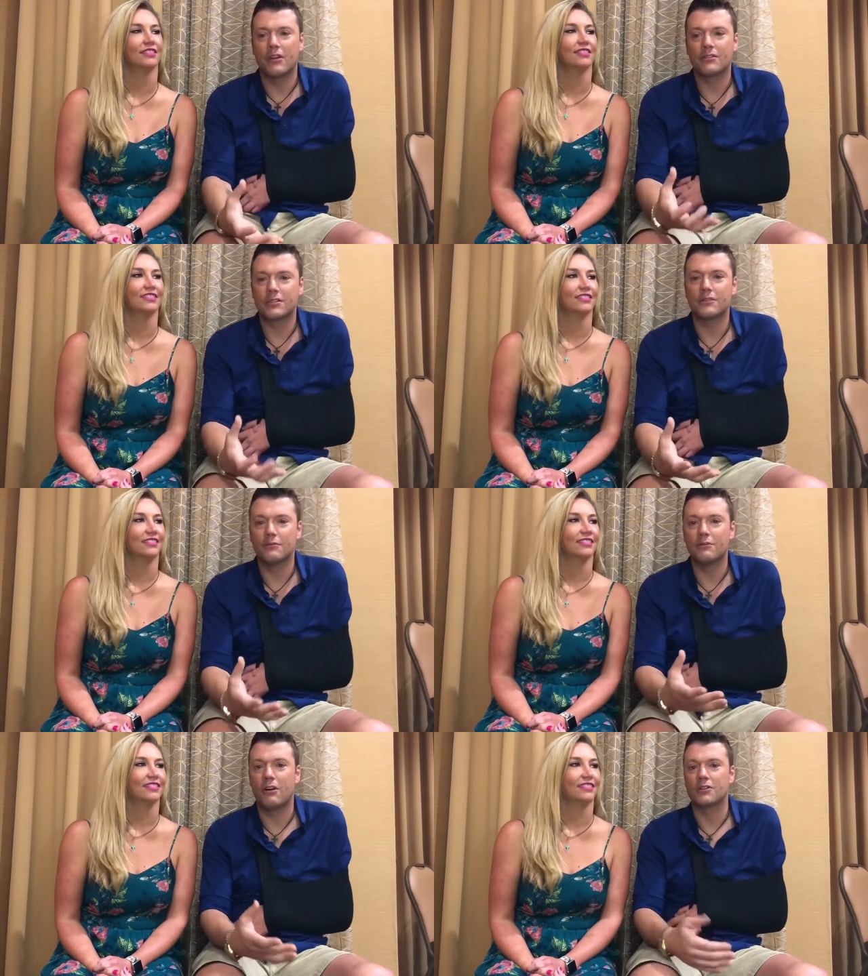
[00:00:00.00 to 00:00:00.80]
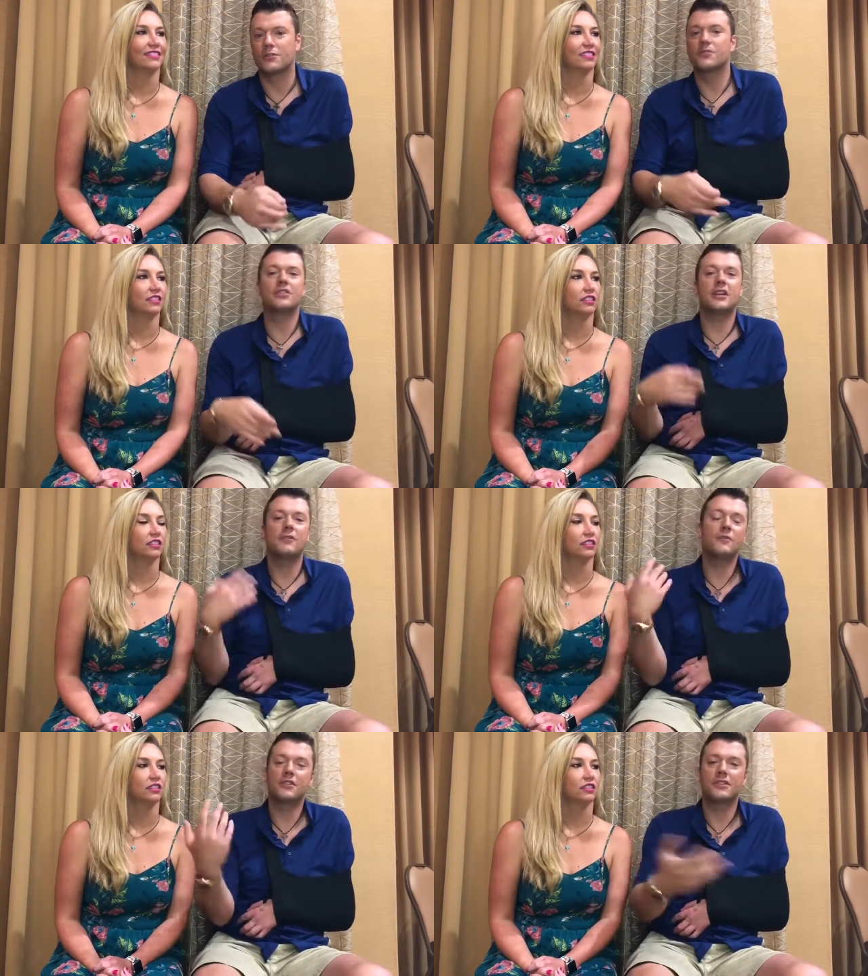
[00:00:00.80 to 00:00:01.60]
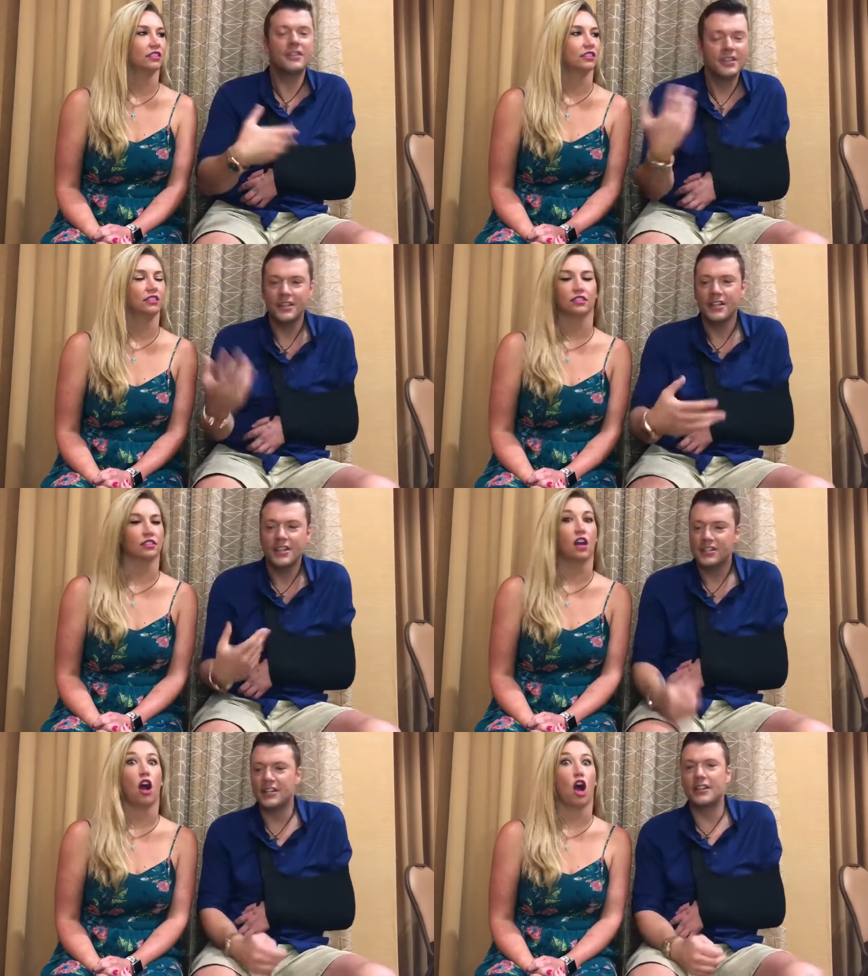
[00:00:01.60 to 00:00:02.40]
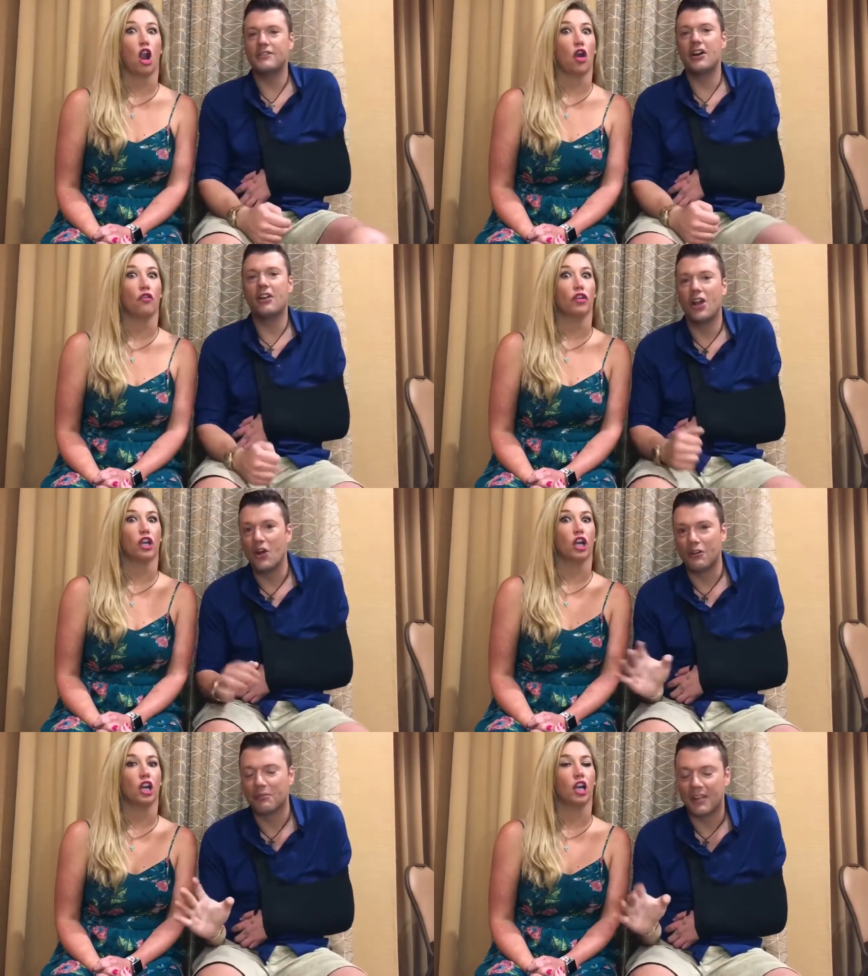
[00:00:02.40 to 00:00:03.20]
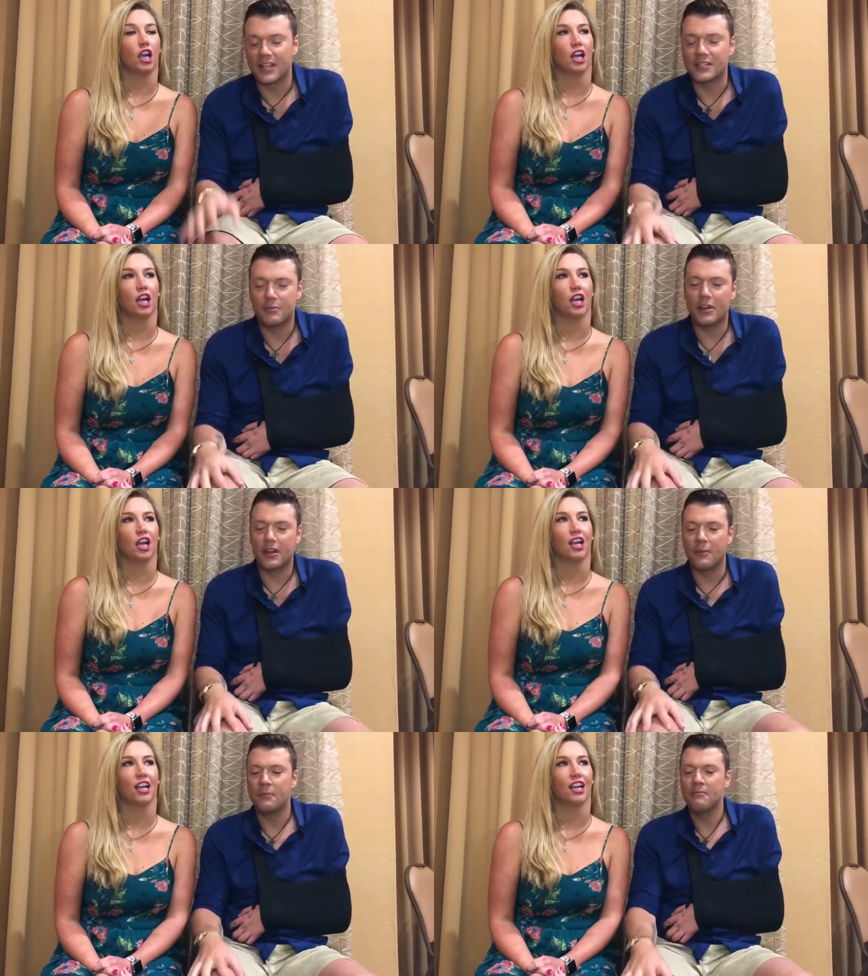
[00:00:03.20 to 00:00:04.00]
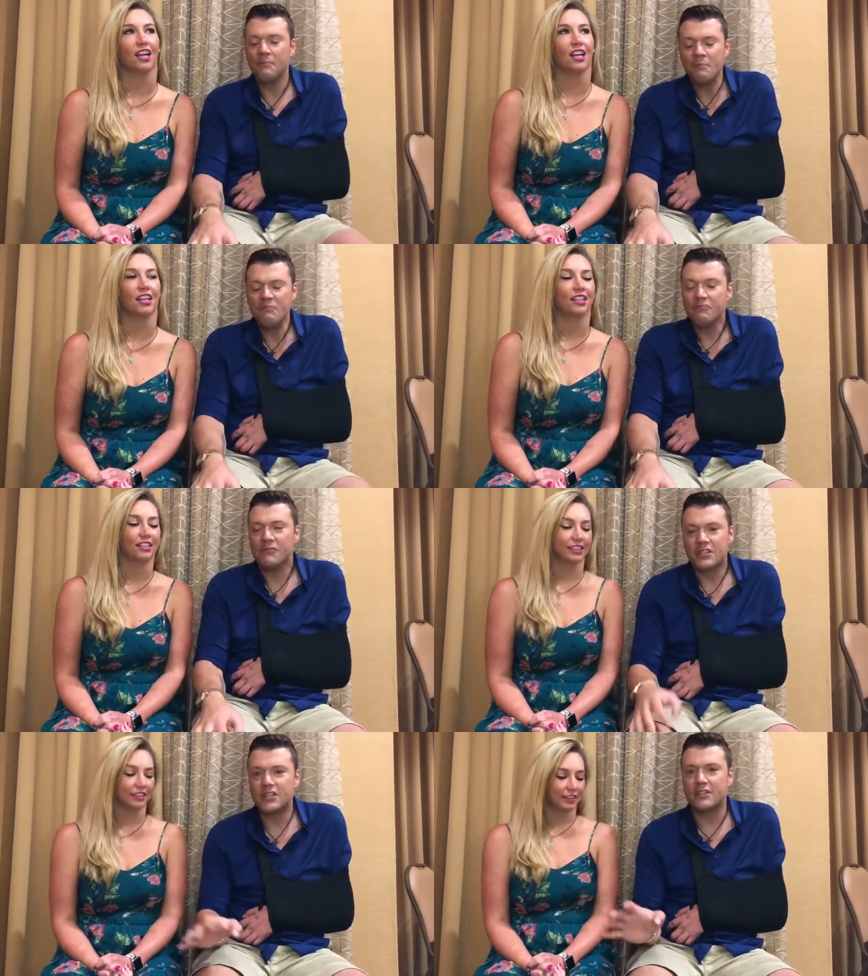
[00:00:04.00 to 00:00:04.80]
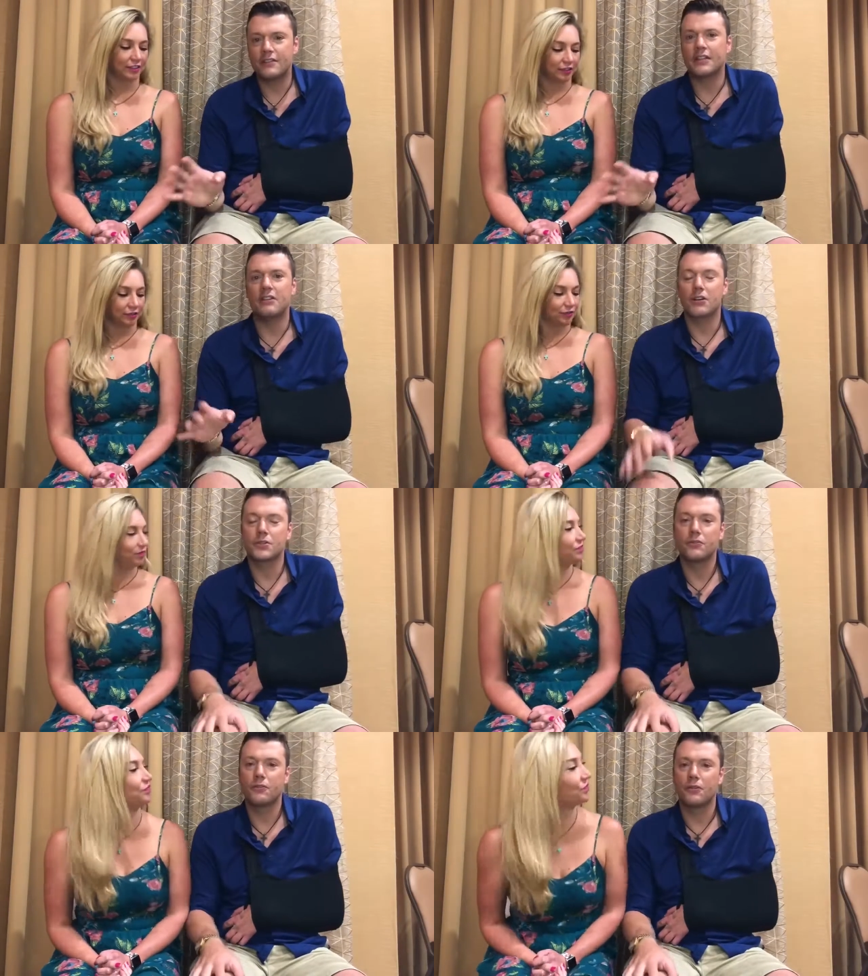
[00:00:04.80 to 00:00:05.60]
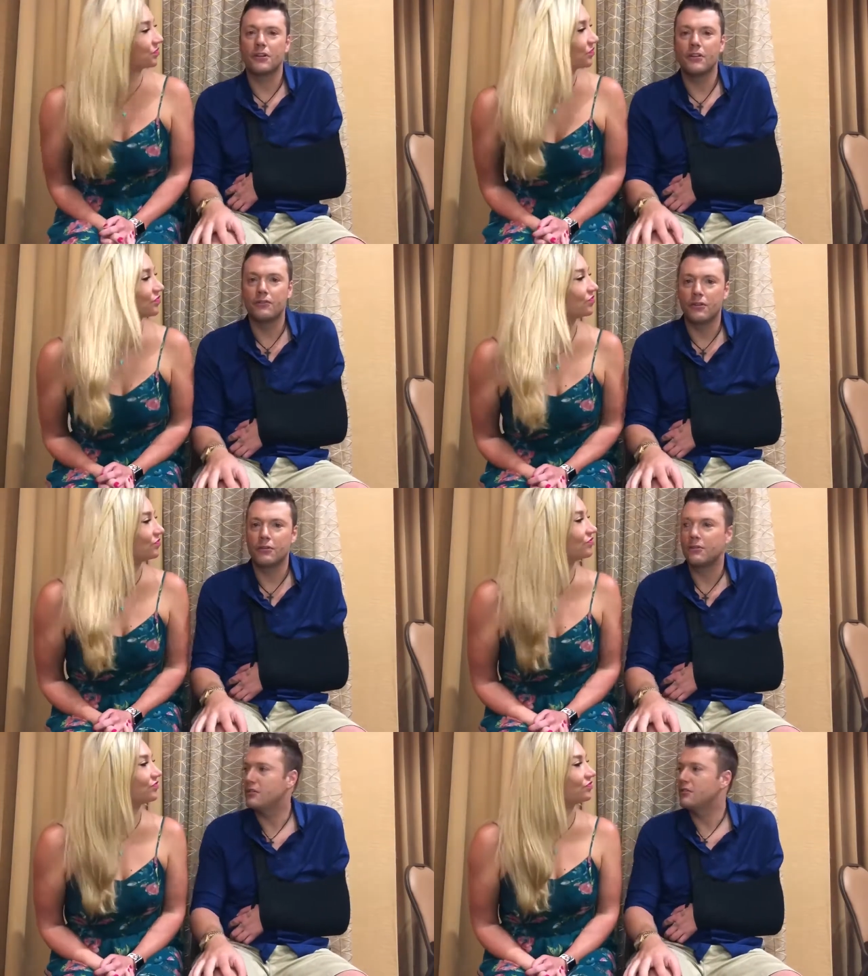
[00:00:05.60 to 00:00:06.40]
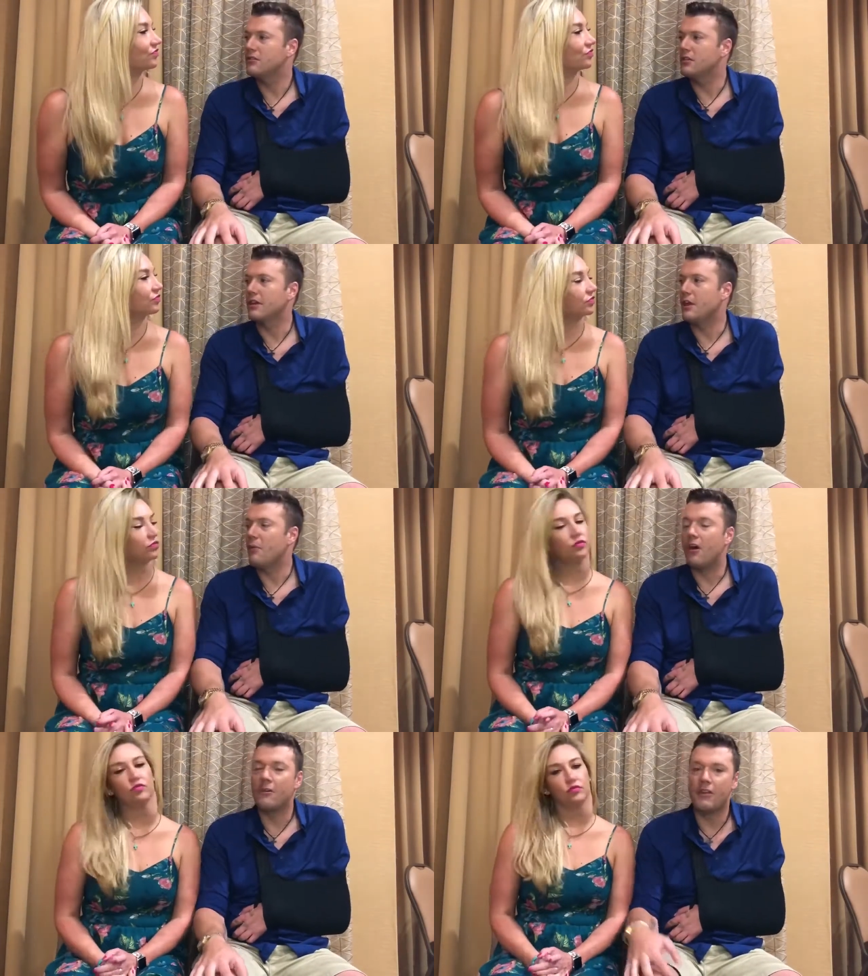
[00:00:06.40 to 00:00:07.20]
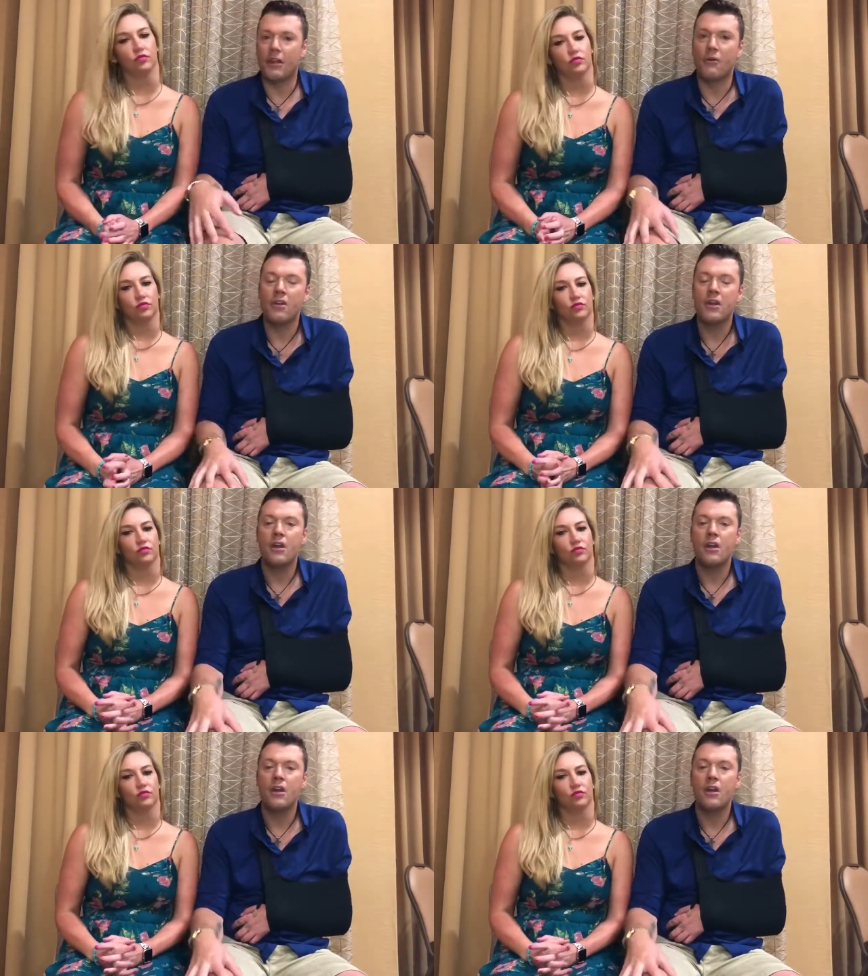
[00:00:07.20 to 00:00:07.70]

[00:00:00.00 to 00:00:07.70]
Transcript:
Speaker 1: mostly from Knoxville. She was she lived all over the place, but um, she's lived in Knoxville for for a great while now.